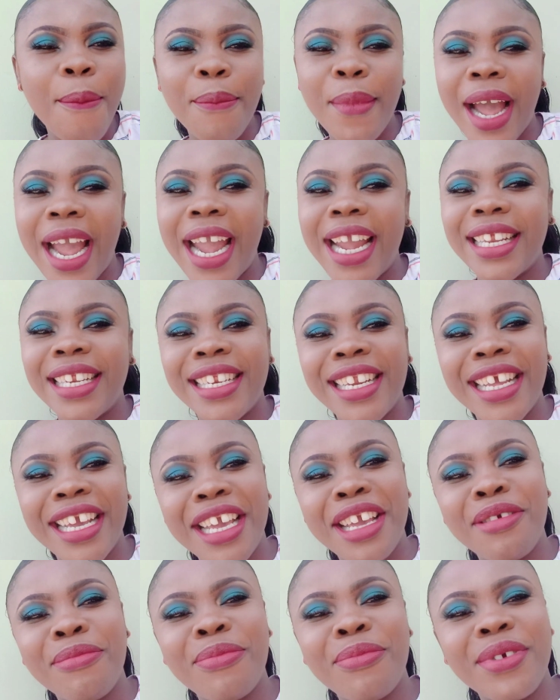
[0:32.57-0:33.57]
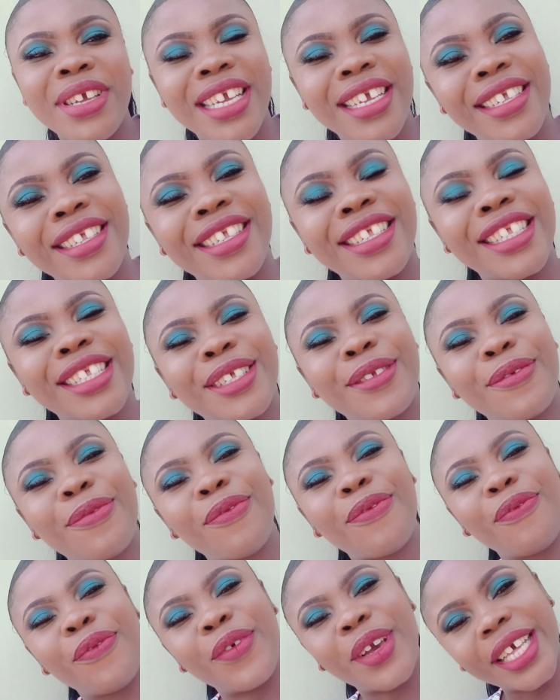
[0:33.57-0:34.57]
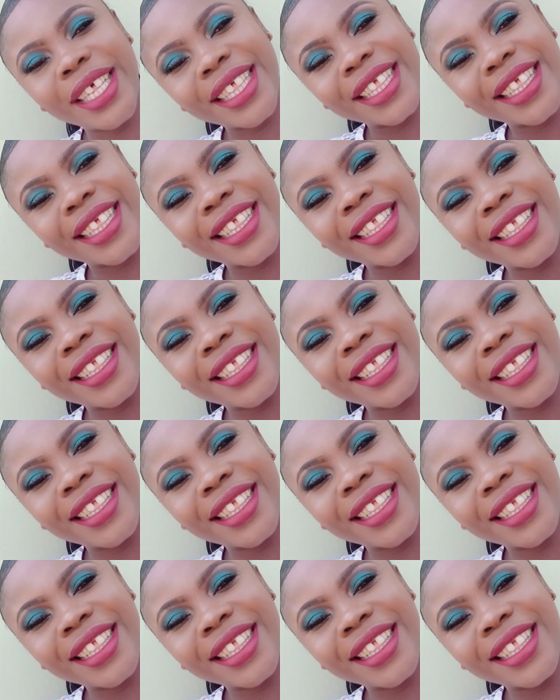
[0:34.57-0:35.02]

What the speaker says: My name is Faith.